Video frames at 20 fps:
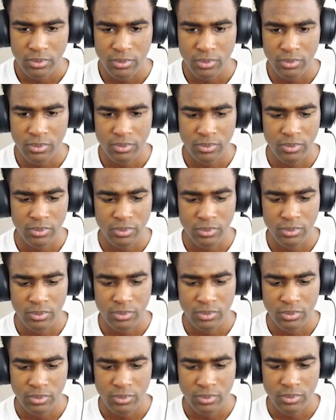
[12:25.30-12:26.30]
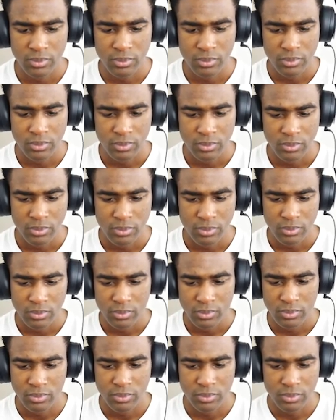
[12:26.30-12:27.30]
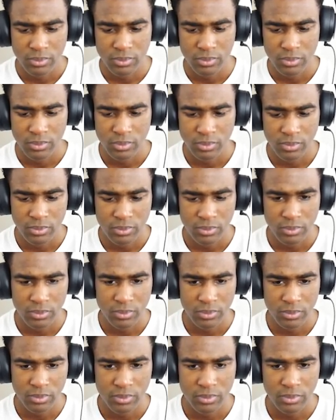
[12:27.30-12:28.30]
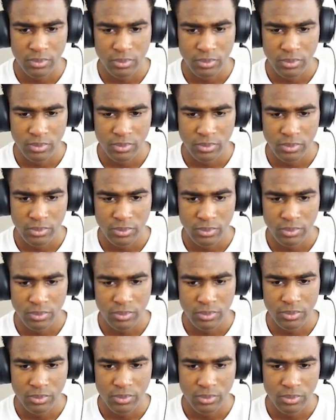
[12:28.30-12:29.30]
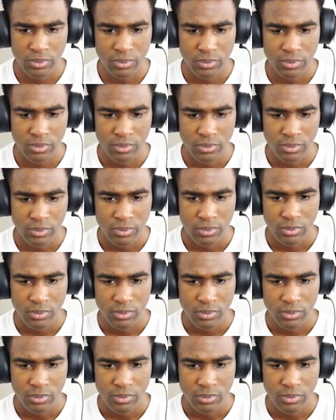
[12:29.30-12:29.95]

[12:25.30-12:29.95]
[no speech]